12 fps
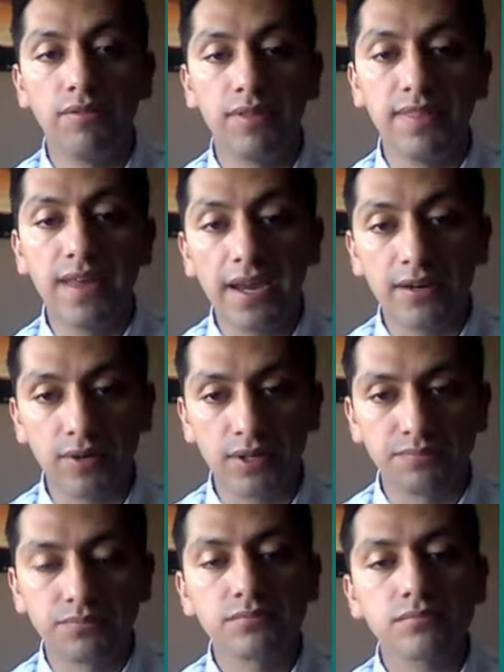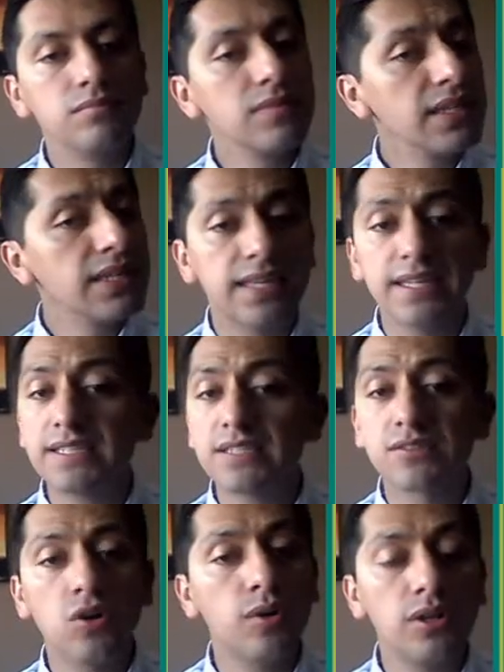of the diagram. It
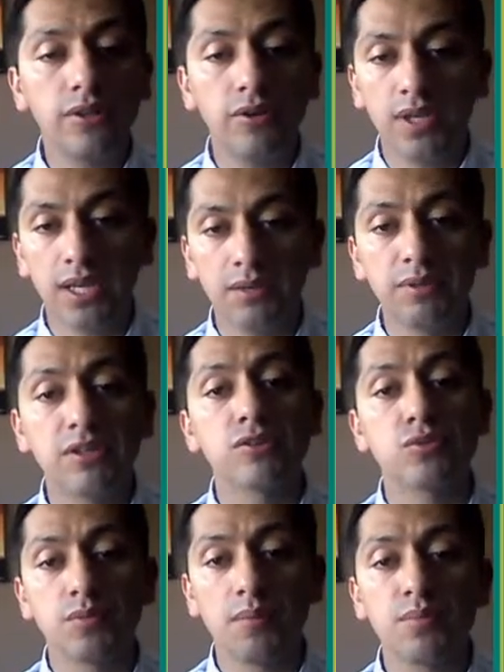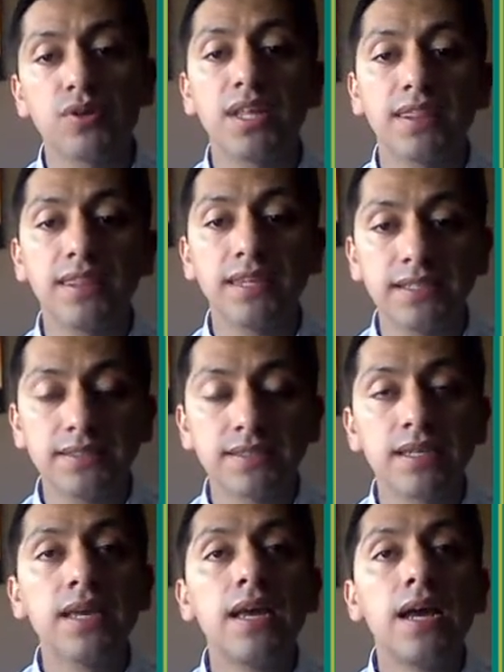is totally okay, because remember that this